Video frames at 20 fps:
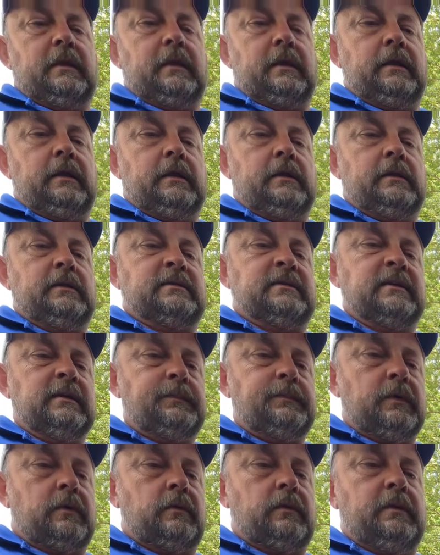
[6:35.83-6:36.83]
And
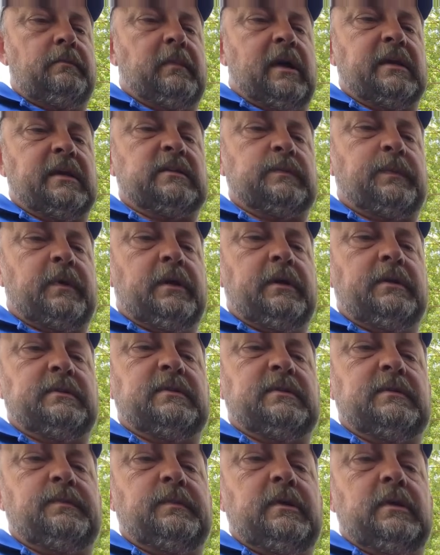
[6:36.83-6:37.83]
typically my
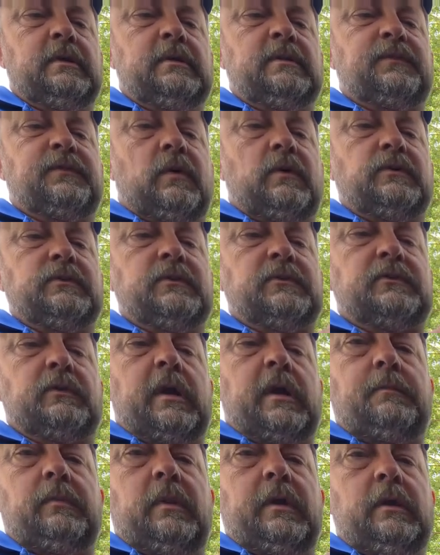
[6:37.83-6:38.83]
experience has been, as far as the
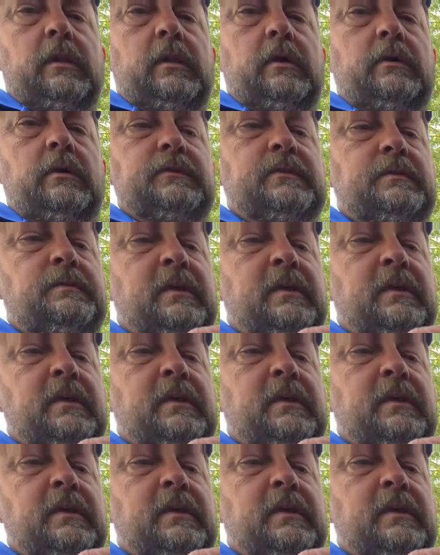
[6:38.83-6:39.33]
strike plate goes,